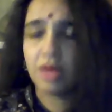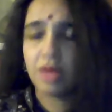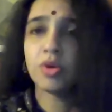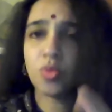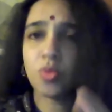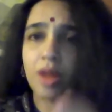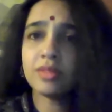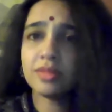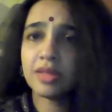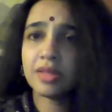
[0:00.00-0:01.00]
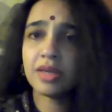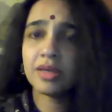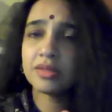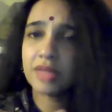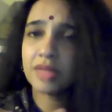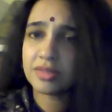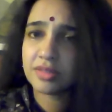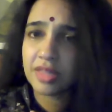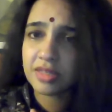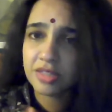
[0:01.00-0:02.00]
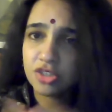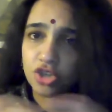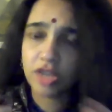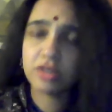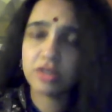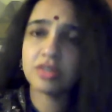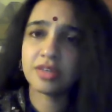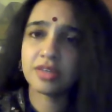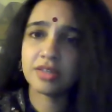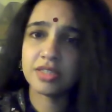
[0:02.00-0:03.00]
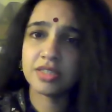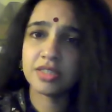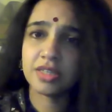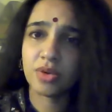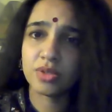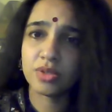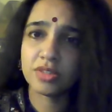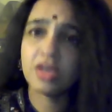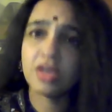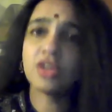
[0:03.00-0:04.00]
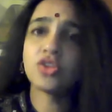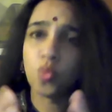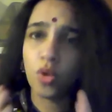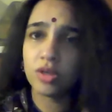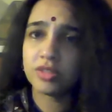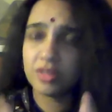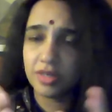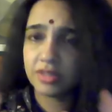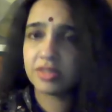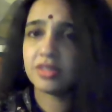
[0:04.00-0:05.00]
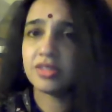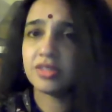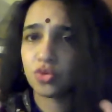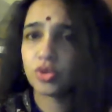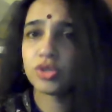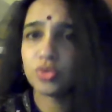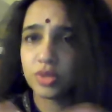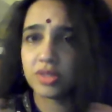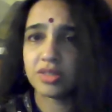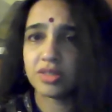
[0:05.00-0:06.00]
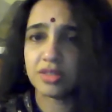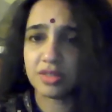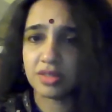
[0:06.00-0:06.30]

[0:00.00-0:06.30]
But one thing that there's a general certainty around is the volatility is going to increase.